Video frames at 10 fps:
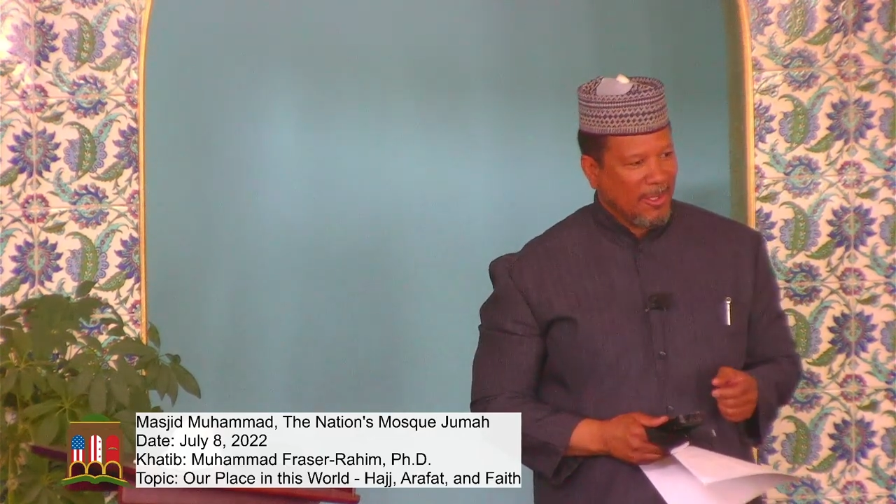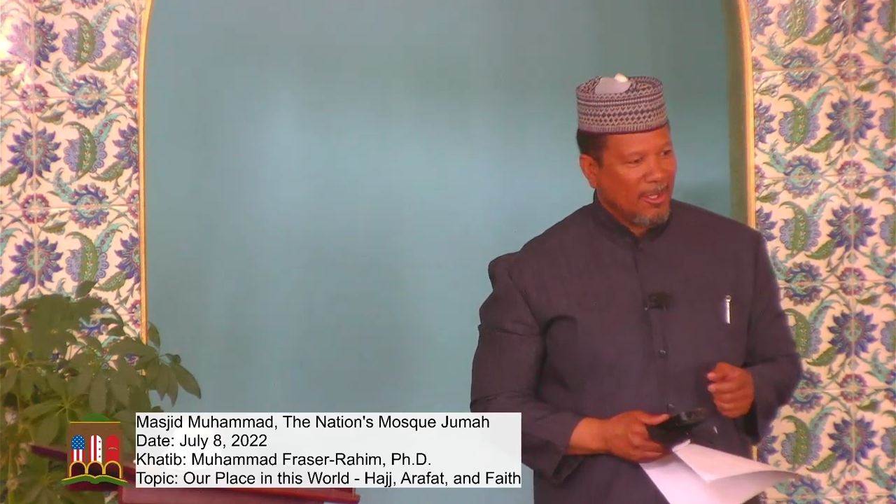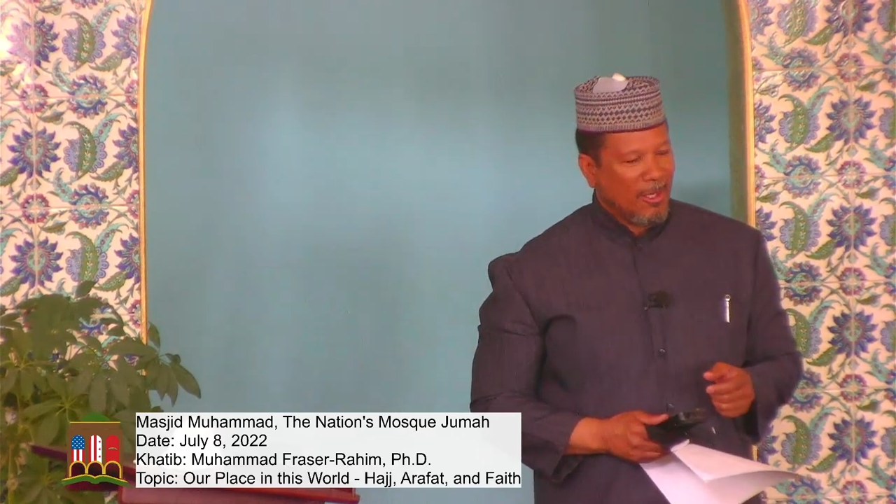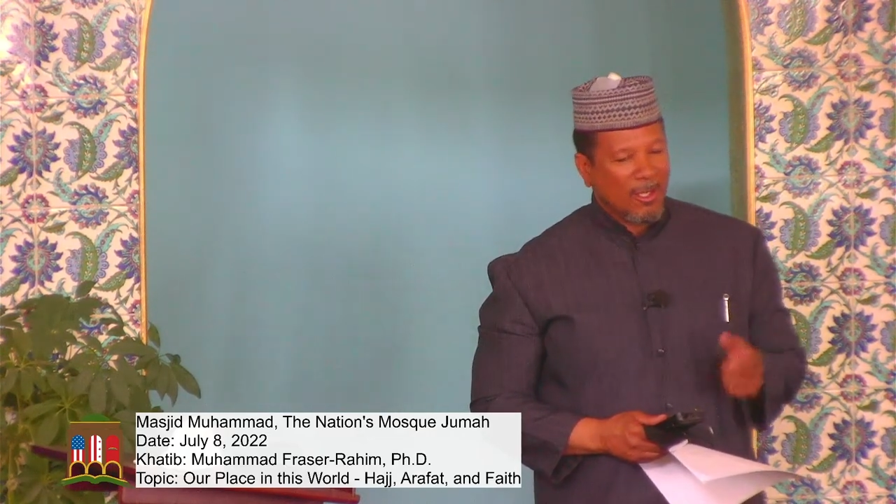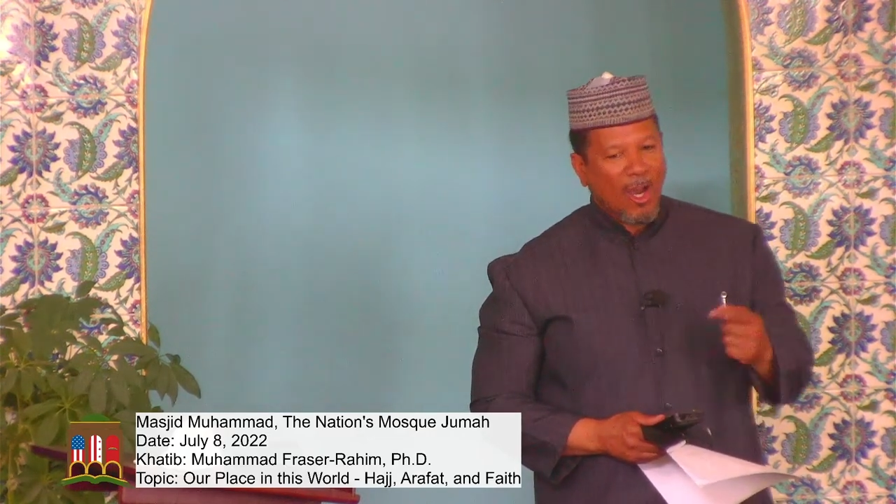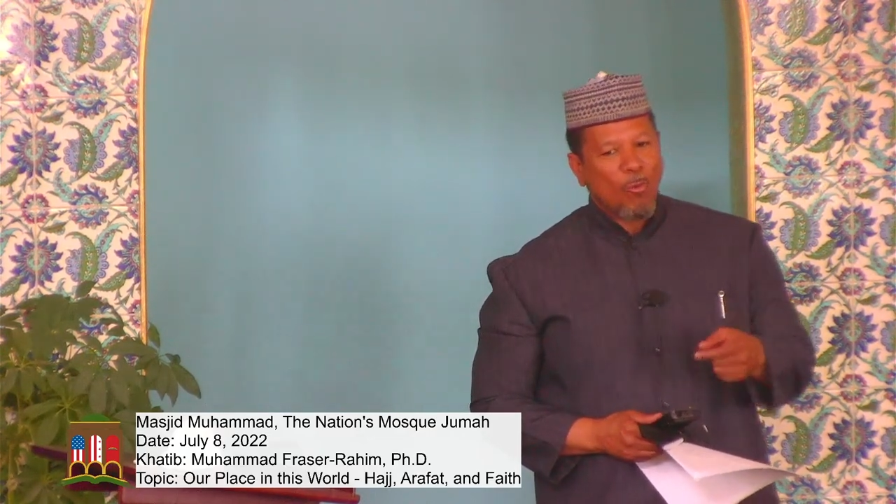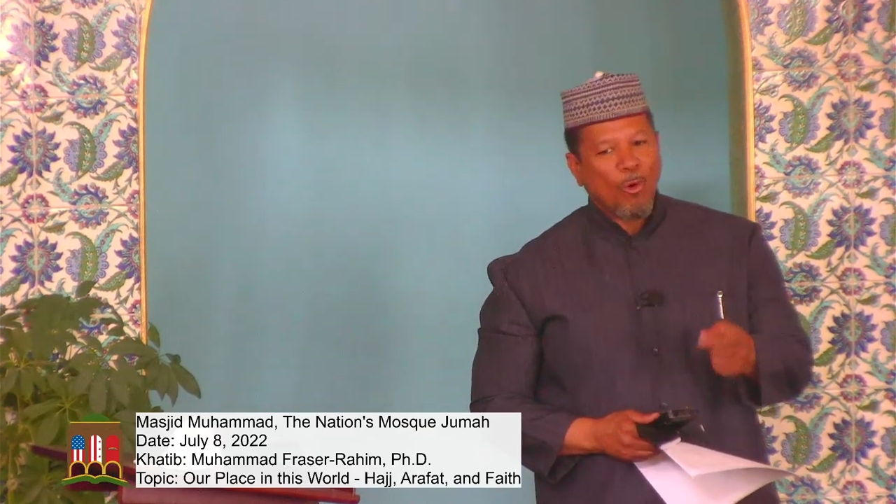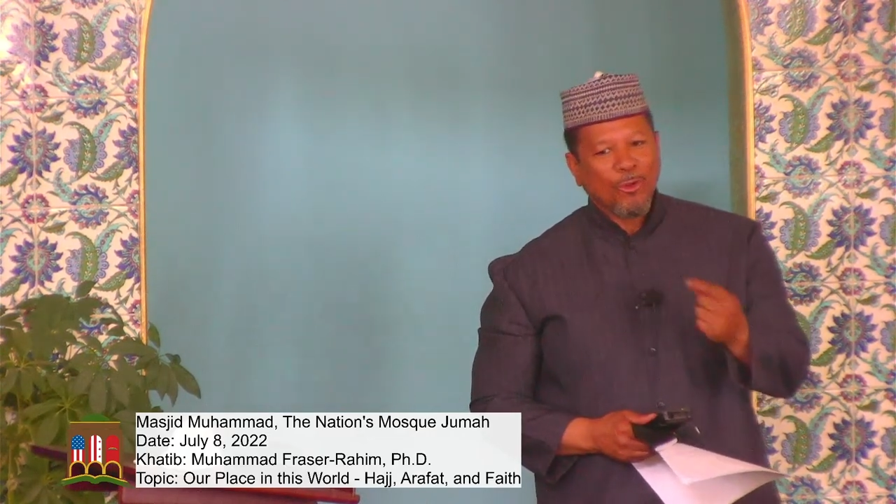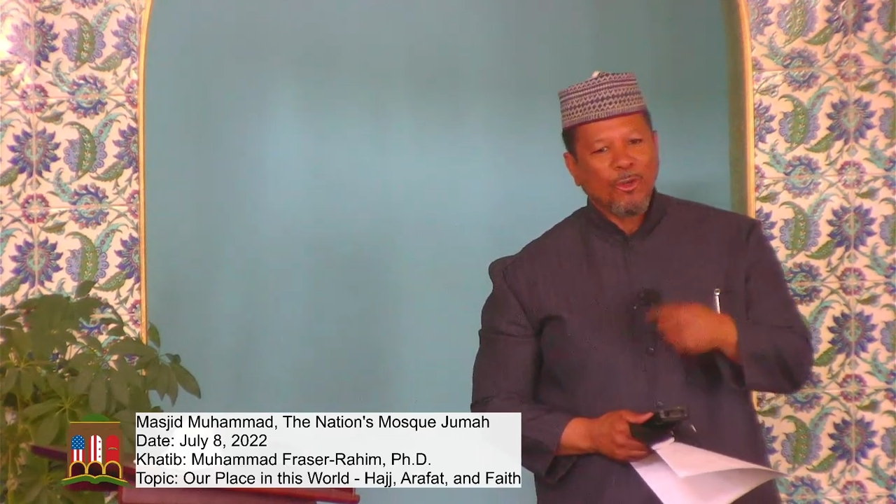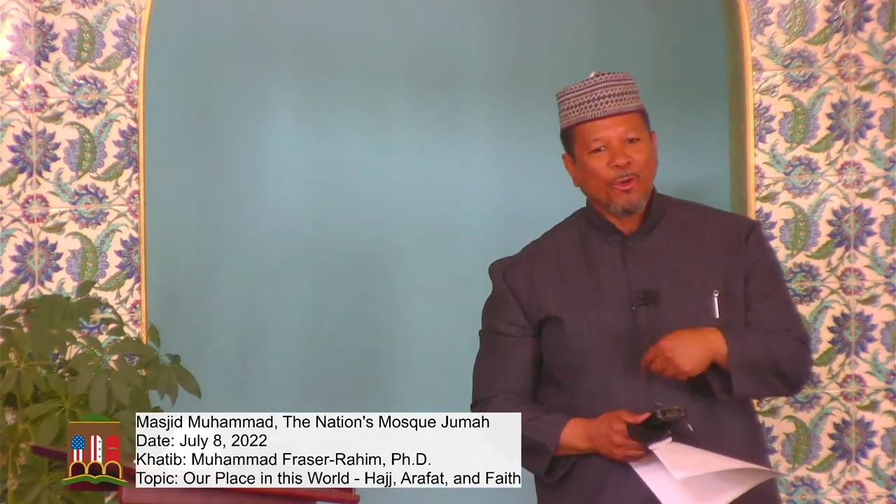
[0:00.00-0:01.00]
Allah
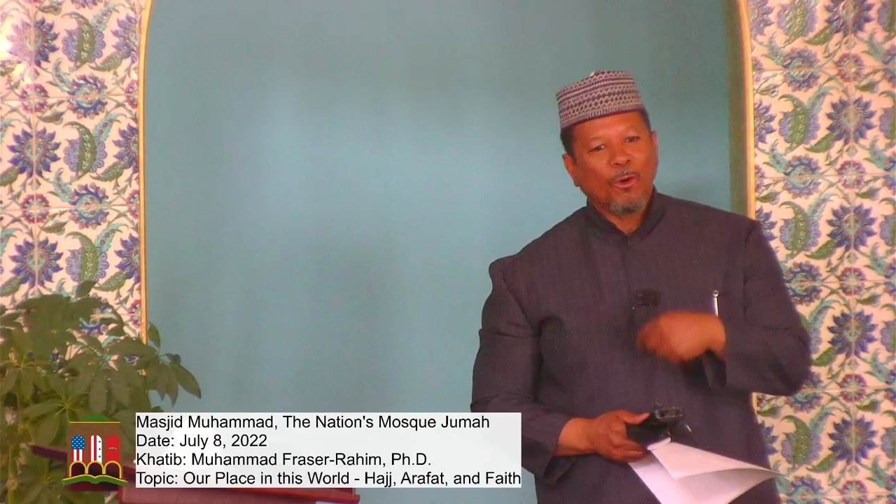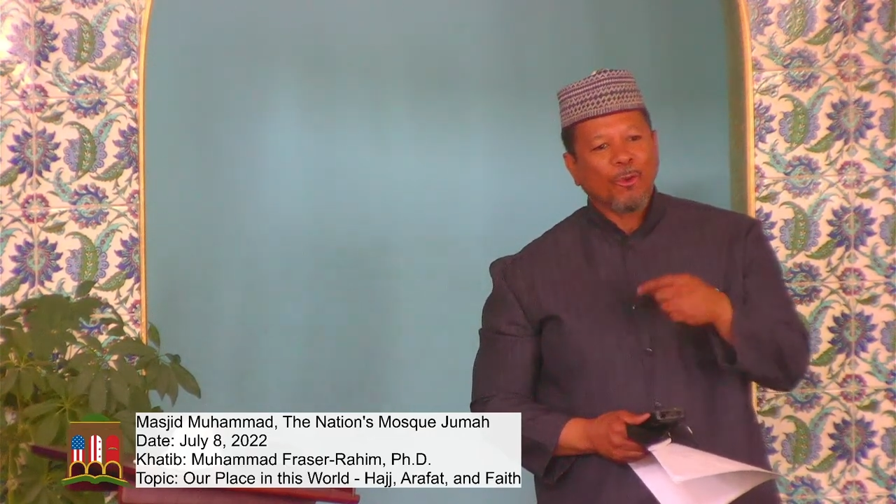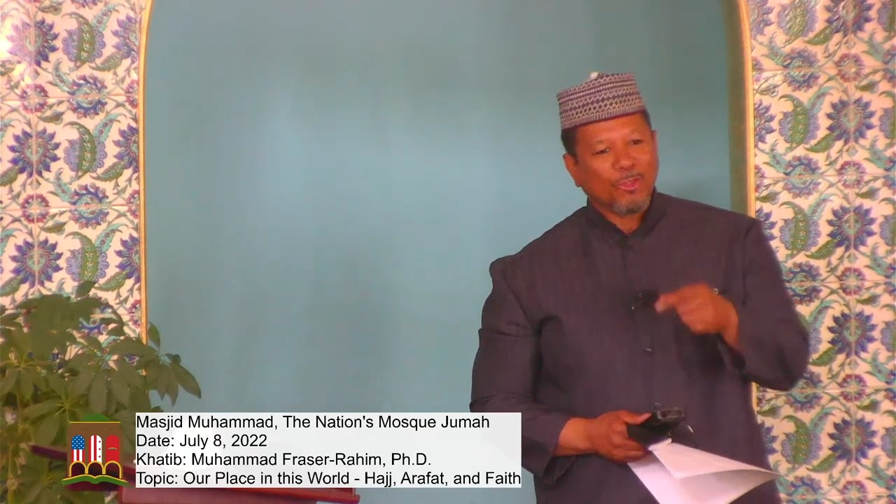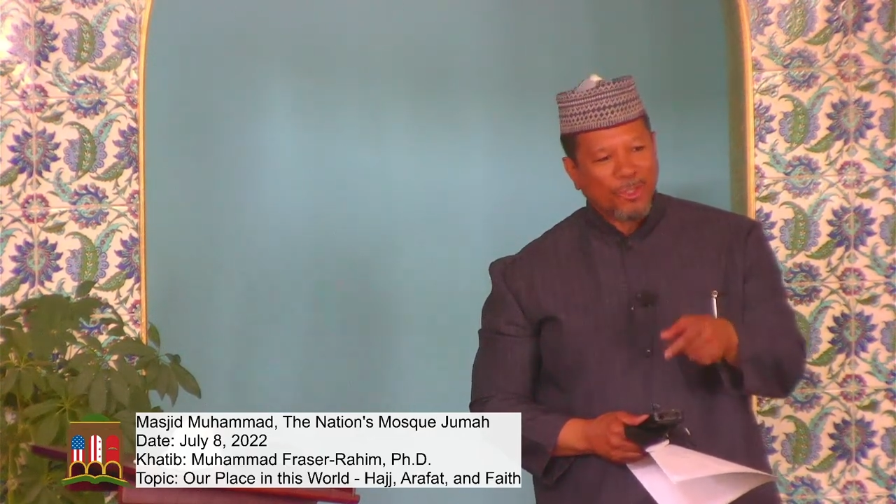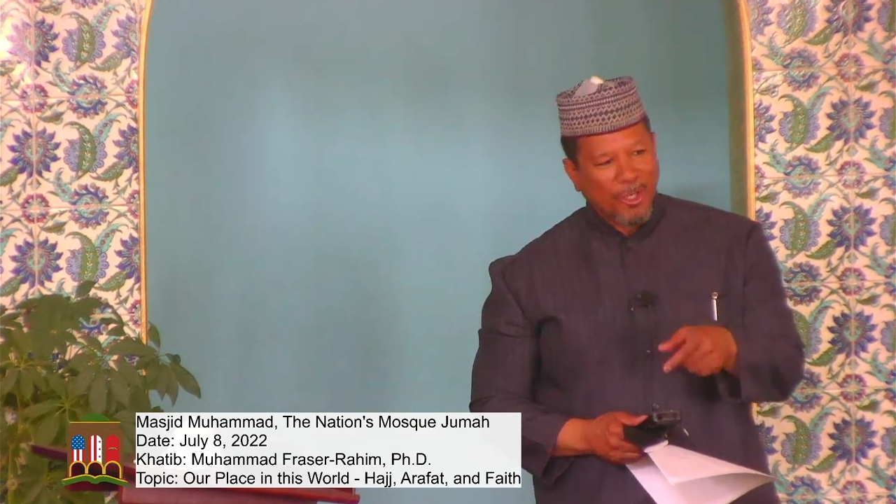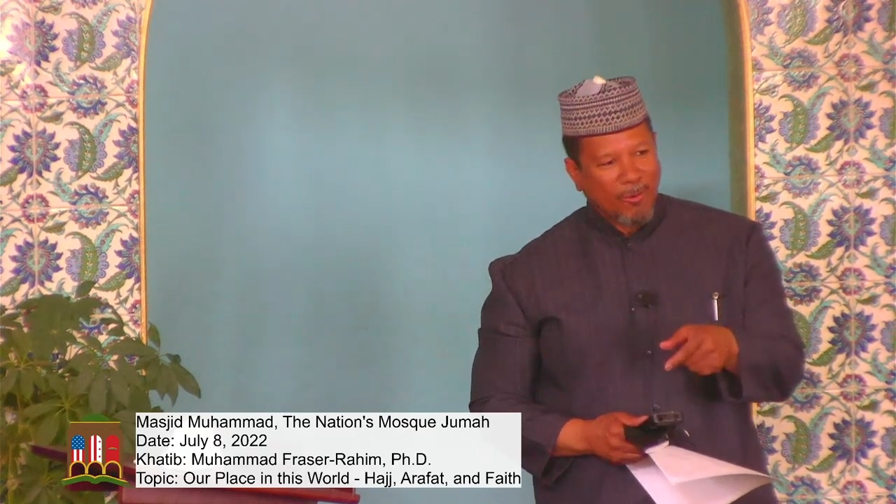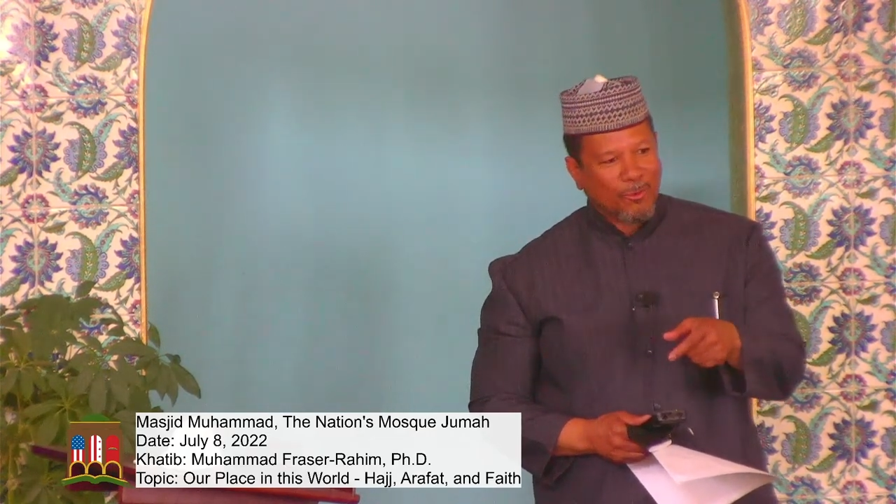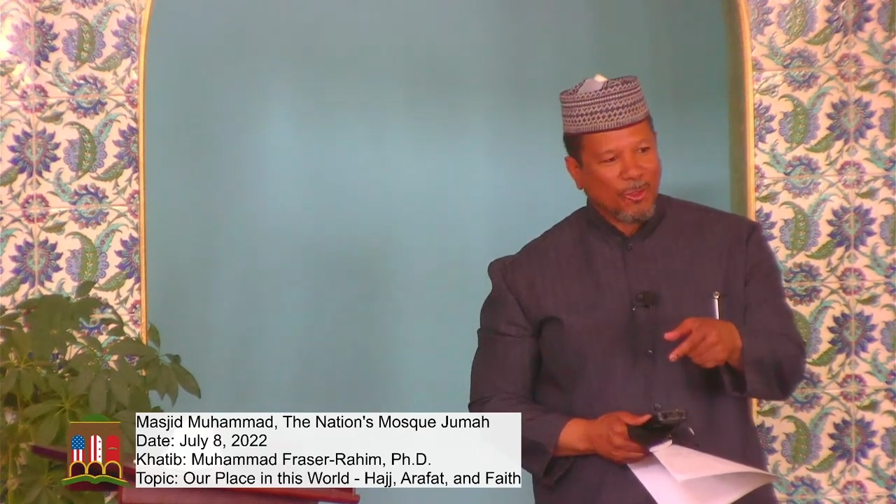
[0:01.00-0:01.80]
wants you to know yourself,